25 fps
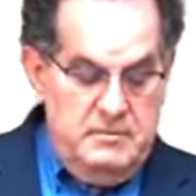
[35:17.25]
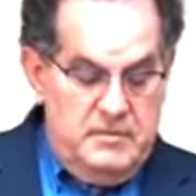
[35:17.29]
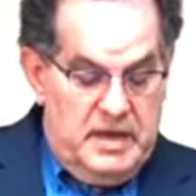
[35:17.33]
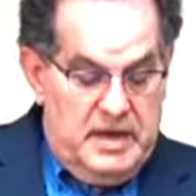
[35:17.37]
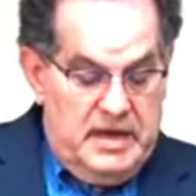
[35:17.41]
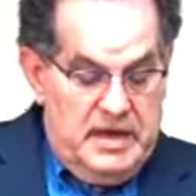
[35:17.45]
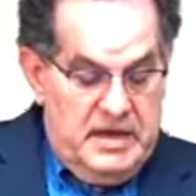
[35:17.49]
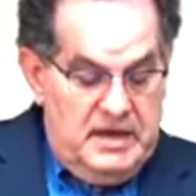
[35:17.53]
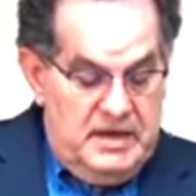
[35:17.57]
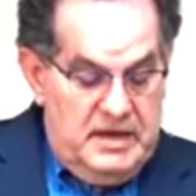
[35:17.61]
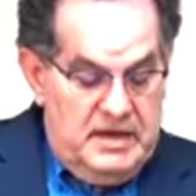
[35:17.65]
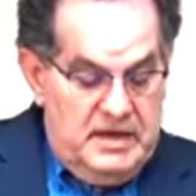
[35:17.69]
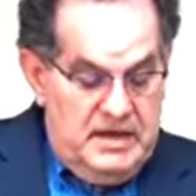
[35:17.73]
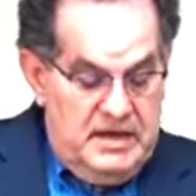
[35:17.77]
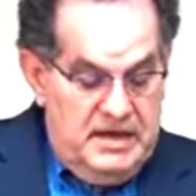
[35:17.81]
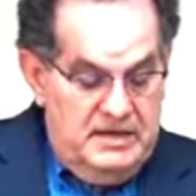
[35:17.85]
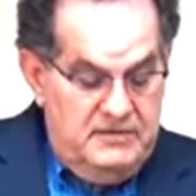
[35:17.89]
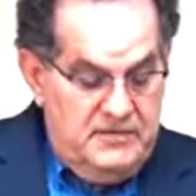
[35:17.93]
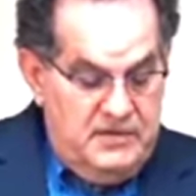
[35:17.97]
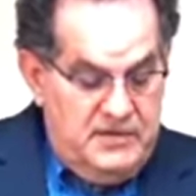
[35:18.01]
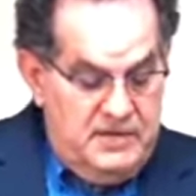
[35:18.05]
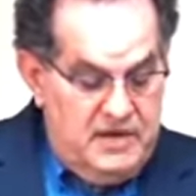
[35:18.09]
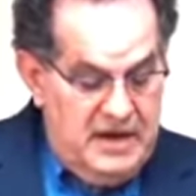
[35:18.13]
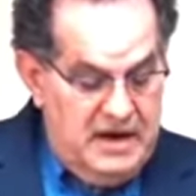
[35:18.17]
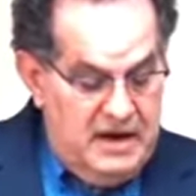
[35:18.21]
But
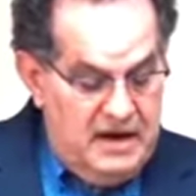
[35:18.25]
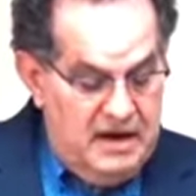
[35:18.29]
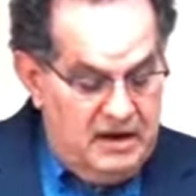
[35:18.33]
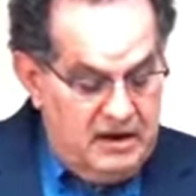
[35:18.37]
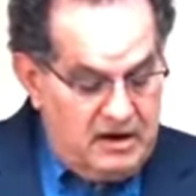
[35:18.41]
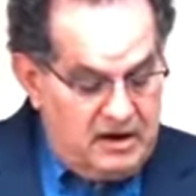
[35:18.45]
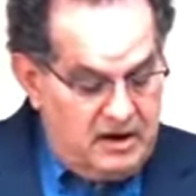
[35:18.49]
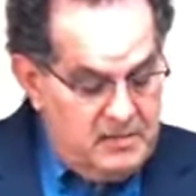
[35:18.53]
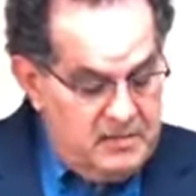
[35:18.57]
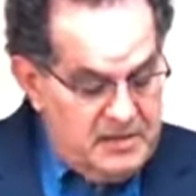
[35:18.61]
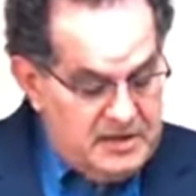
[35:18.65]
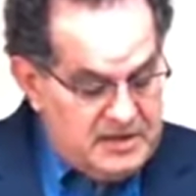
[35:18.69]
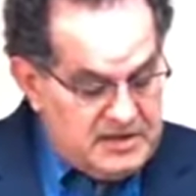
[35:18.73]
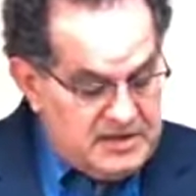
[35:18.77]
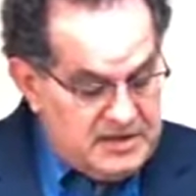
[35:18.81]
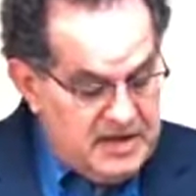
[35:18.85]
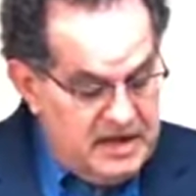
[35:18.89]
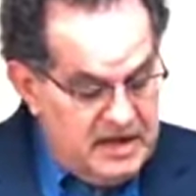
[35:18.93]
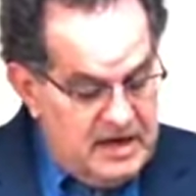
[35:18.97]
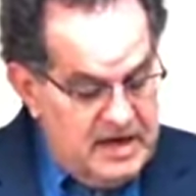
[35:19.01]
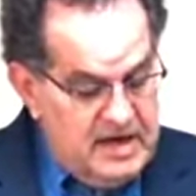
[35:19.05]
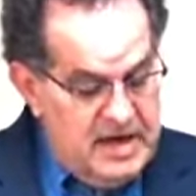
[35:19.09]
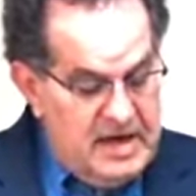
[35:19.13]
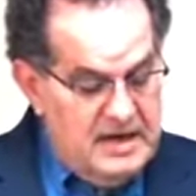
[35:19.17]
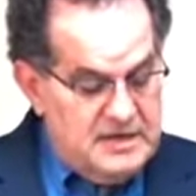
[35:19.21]
even there, it could be
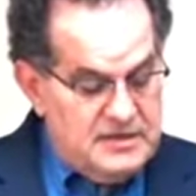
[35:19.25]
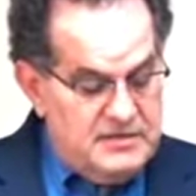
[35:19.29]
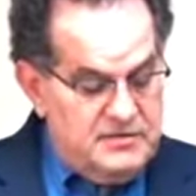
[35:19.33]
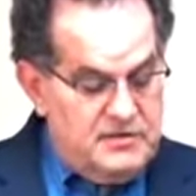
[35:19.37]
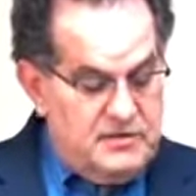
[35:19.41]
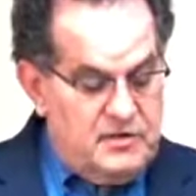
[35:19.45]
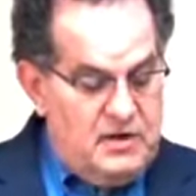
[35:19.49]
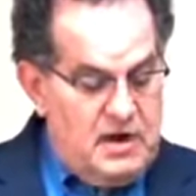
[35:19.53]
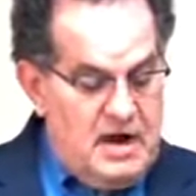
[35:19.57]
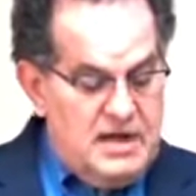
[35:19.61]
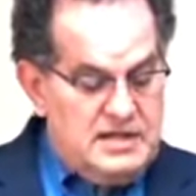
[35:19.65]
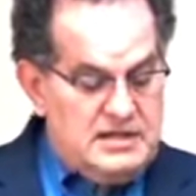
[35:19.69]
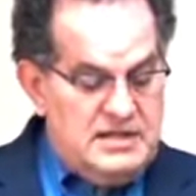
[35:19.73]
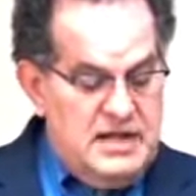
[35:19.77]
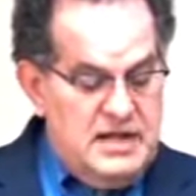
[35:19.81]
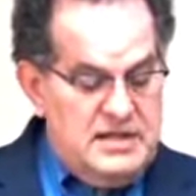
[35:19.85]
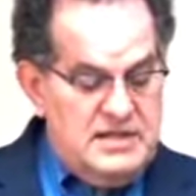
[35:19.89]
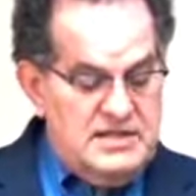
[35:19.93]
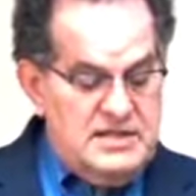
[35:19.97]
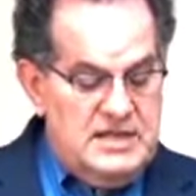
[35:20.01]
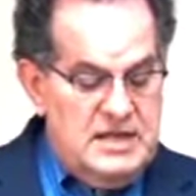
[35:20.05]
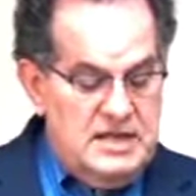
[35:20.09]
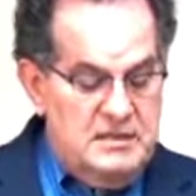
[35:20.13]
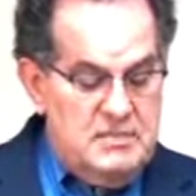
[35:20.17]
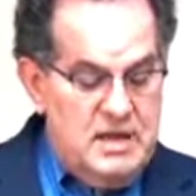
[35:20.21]
said, as of Christ,
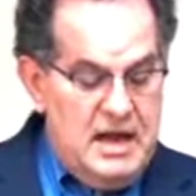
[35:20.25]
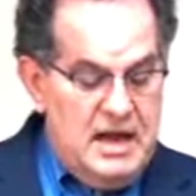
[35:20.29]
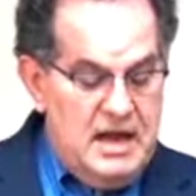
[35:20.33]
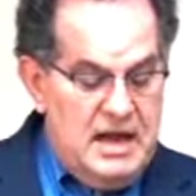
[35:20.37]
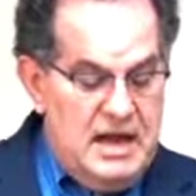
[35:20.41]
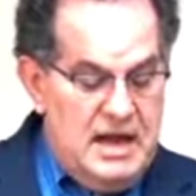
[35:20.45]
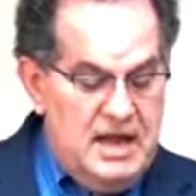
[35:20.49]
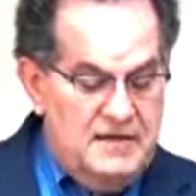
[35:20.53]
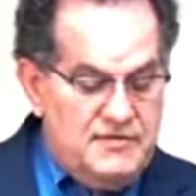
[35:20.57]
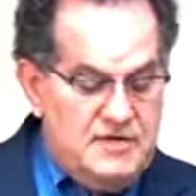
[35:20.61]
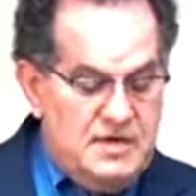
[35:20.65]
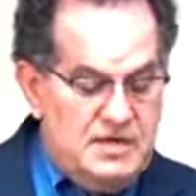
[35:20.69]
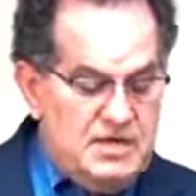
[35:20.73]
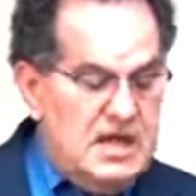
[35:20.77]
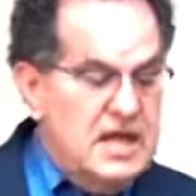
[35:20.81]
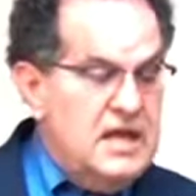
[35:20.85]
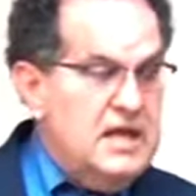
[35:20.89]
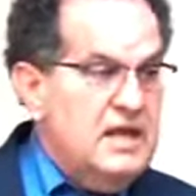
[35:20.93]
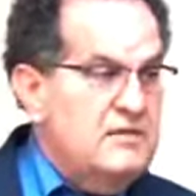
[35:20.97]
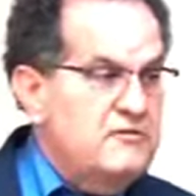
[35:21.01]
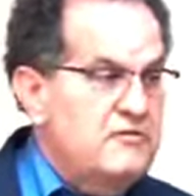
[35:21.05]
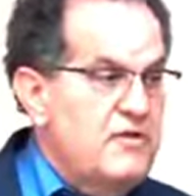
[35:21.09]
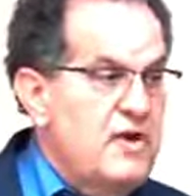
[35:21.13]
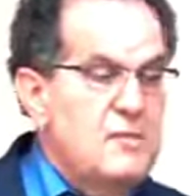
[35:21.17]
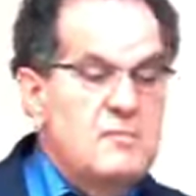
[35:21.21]
they seek my life to
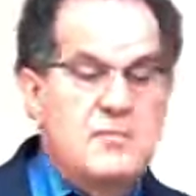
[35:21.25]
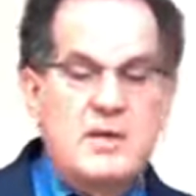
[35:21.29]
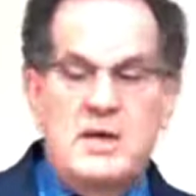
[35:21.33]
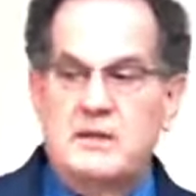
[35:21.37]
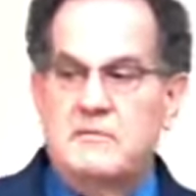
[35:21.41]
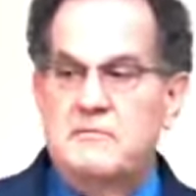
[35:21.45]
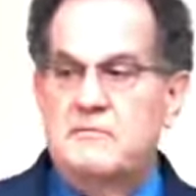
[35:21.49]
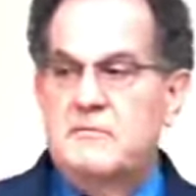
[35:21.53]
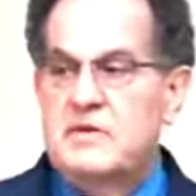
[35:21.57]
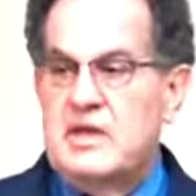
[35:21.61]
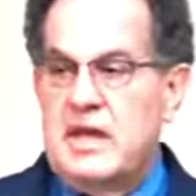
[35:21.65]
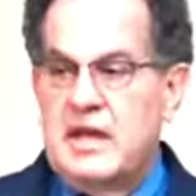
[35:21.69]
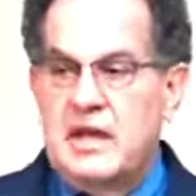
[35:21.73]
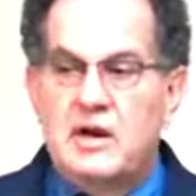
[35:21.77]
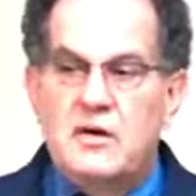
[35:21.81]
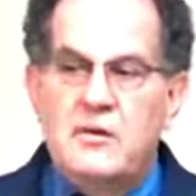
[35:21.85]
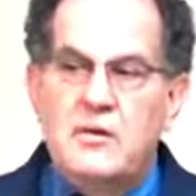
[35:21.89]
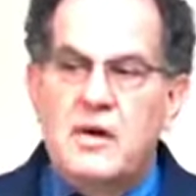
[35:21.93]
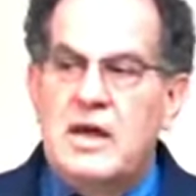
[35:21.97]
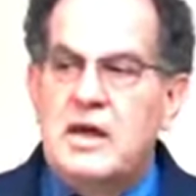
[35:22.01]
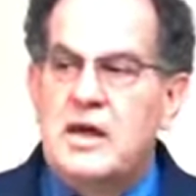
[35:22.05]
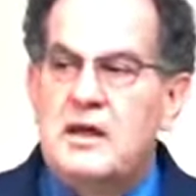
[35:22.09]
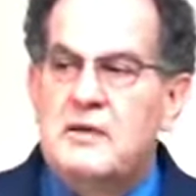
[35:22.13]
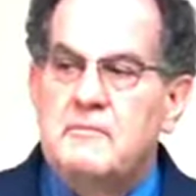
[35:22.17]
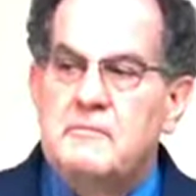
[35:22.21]
take it from me, take it
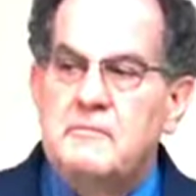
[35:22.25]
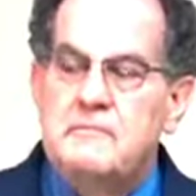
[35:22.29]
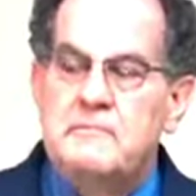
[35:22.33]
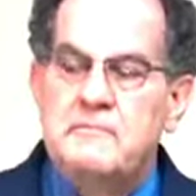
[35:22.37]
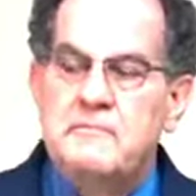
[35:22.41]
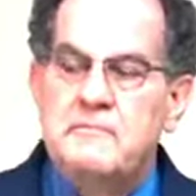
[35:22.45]
away.